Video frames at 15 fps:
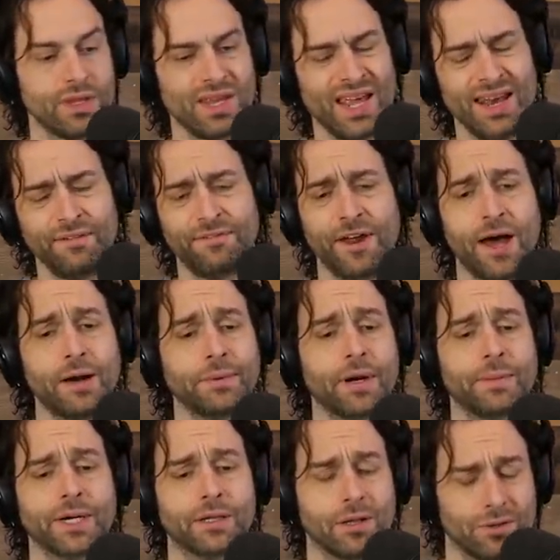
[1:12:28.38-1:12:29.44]
And if not, I'm
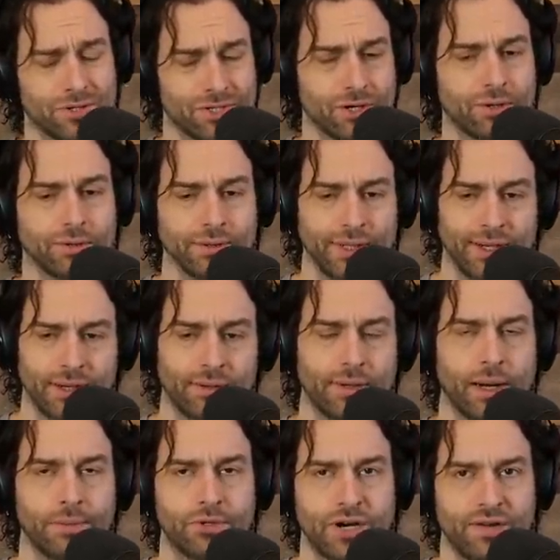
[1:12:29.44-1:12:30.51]
coming close. So, you know,
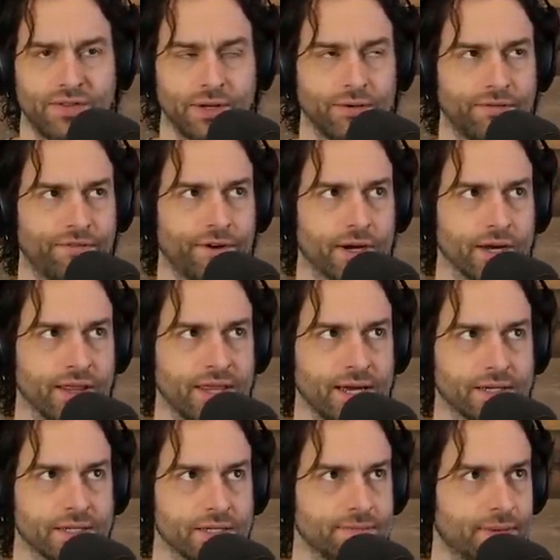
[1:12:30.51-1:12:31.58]
I'm traveling fucking
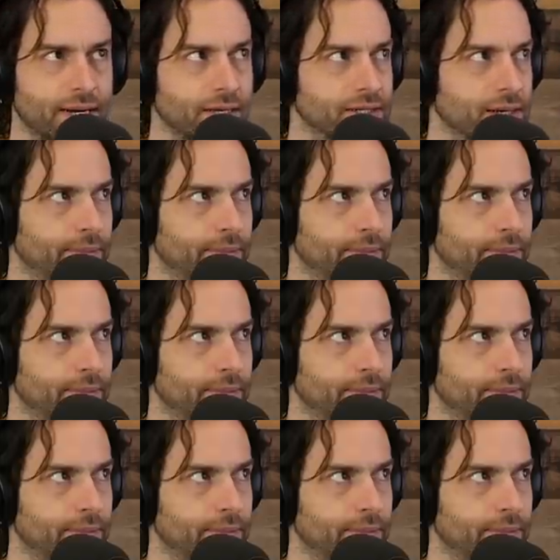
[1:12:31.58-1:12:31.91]
thousands of miles.